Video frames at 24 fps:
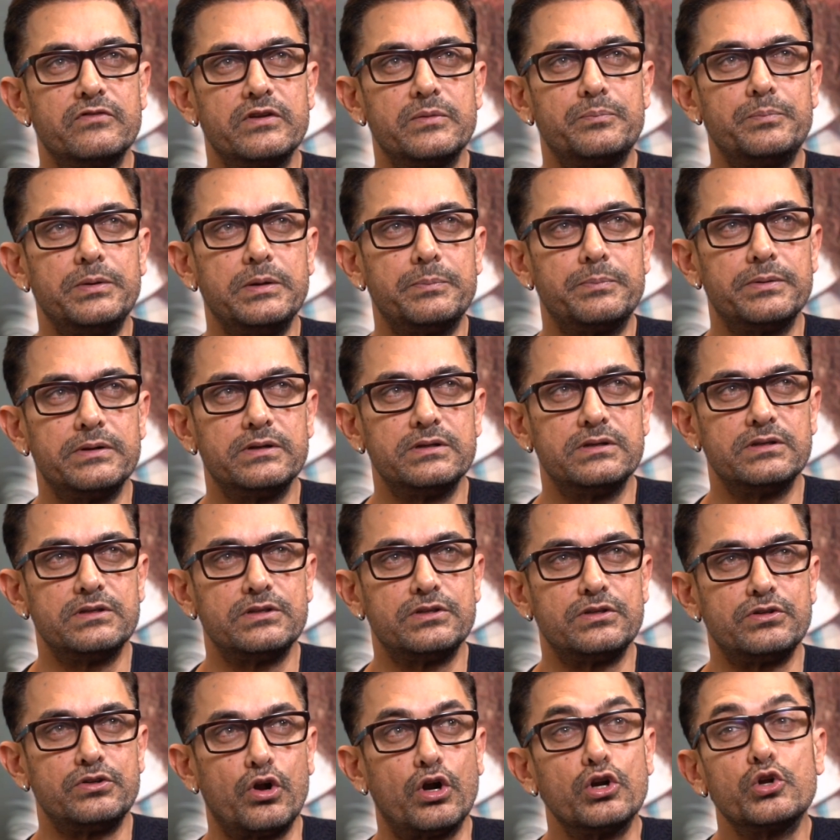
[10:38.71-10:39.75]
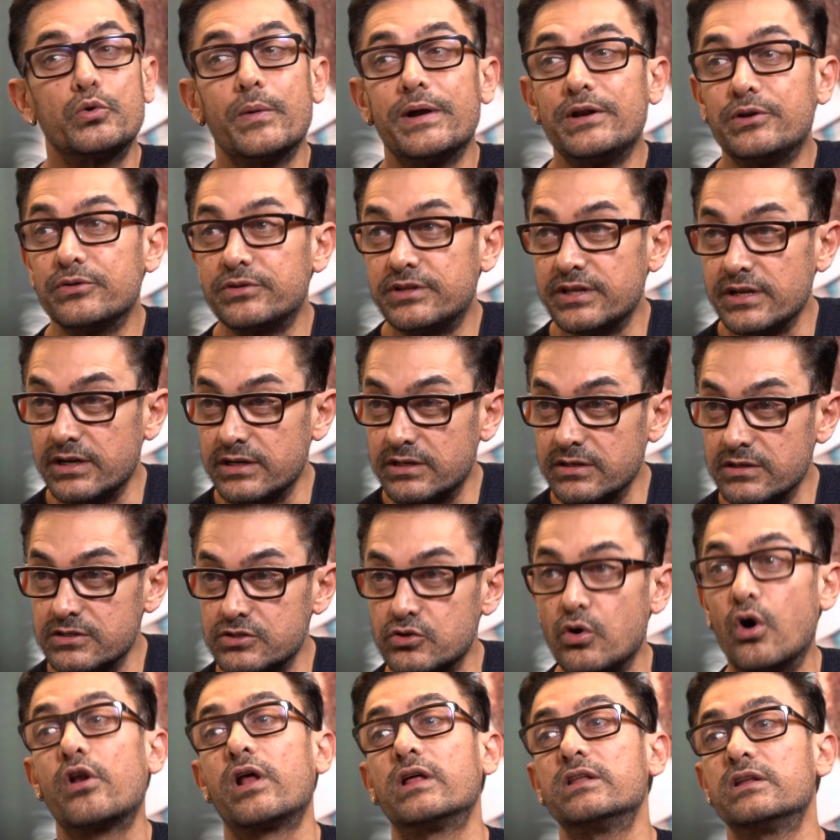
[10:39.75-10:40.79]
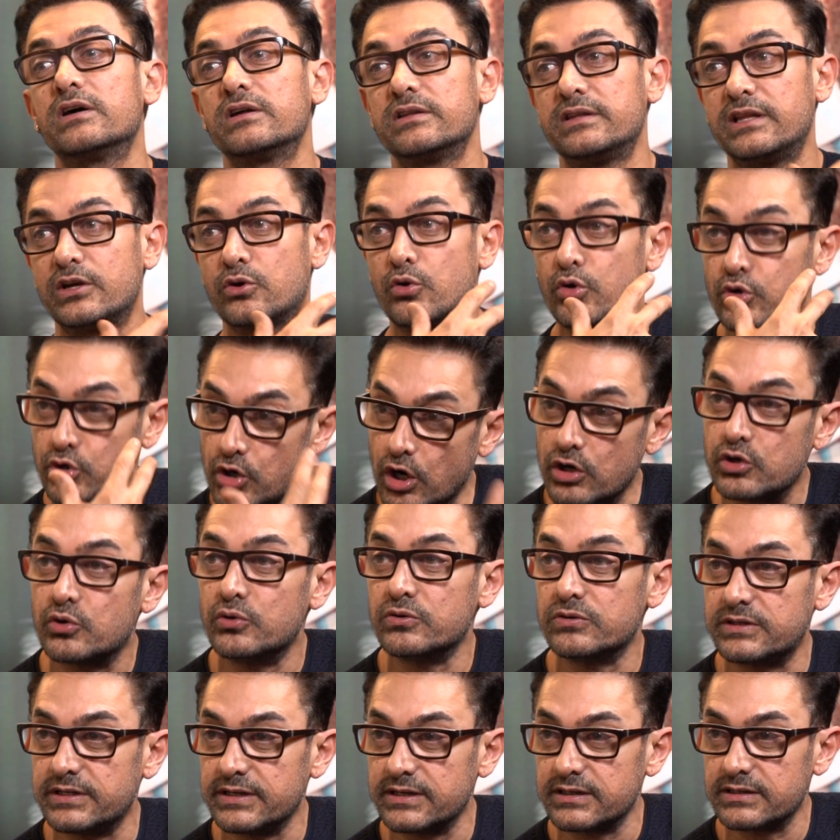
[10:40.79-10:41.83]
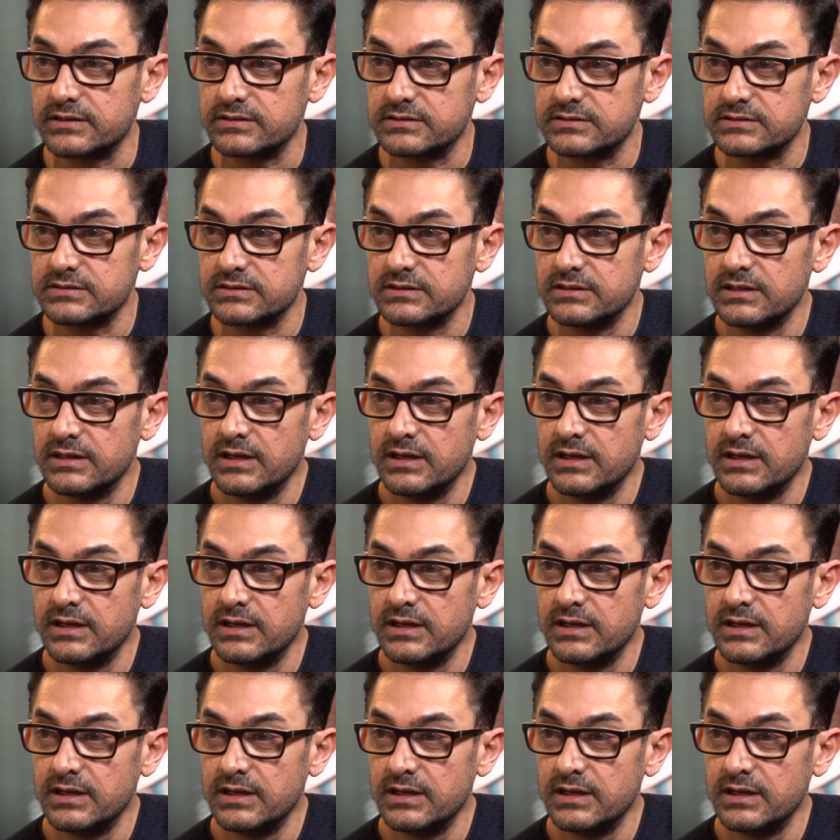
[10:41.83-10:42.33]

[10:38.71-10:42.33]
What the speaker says: with people not going to theatres, or rather they could not go to theatres.